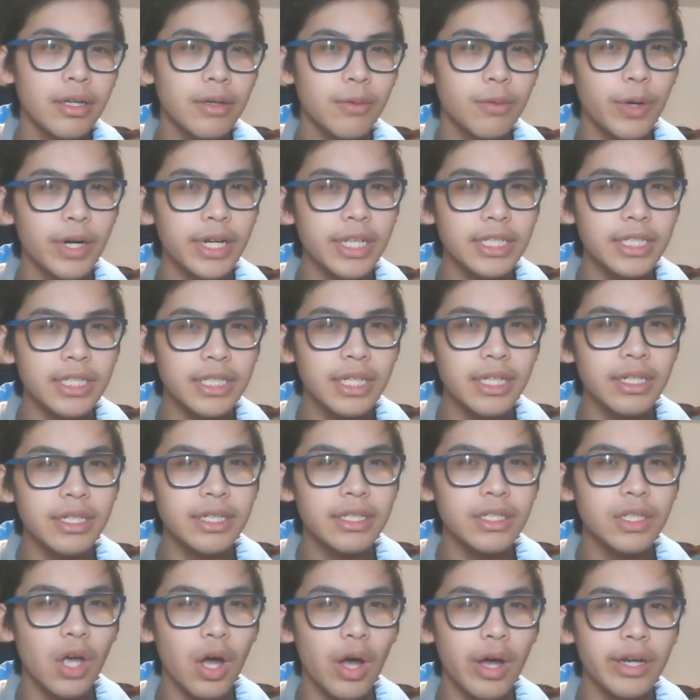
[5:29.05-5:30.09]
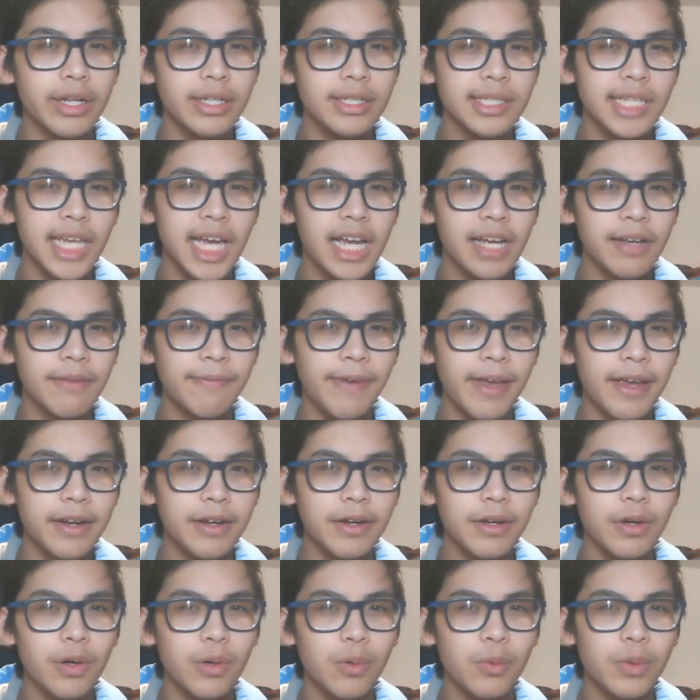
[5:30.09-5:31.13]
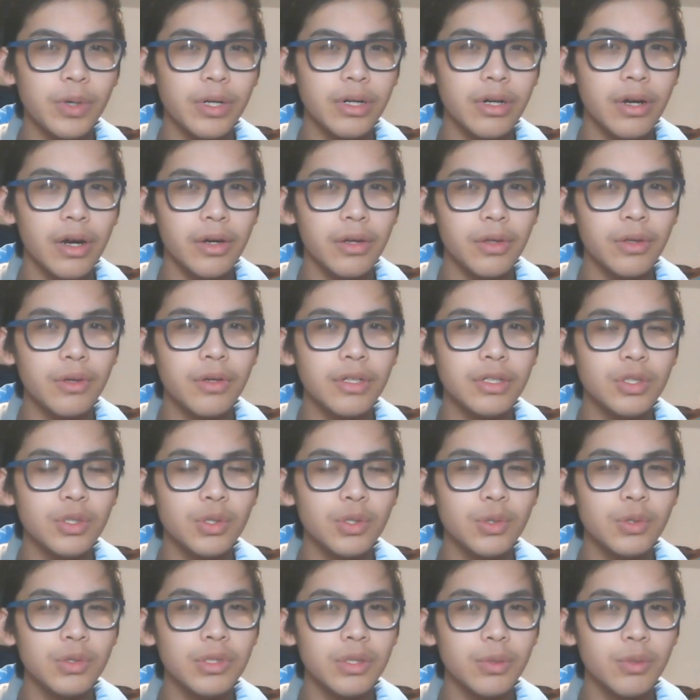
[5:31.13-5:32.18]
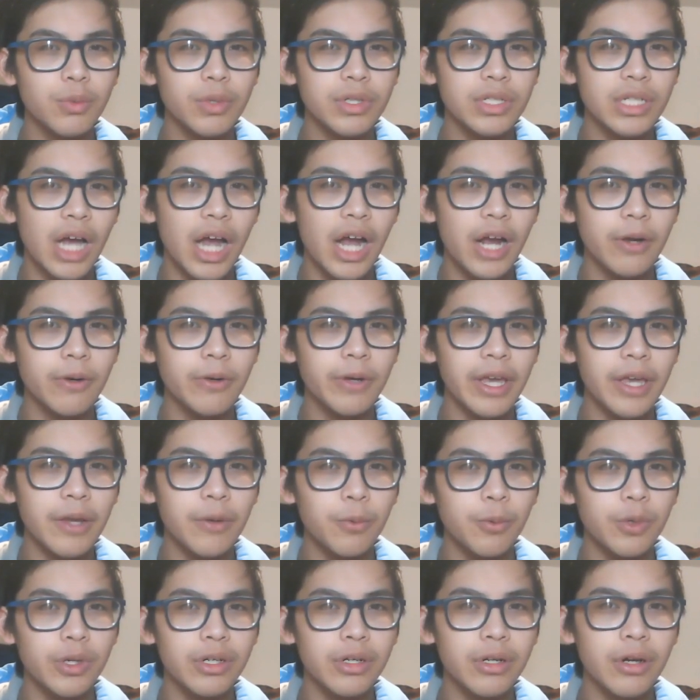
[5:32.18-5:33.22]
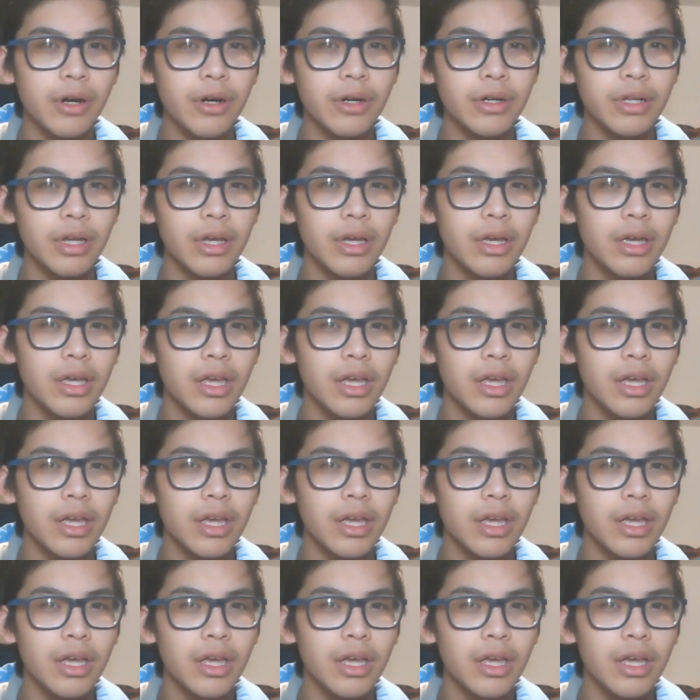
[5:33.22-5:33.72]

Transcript: What its skill is on attack, Vanguard or Rearguard, you can choose to retire a Rearguard.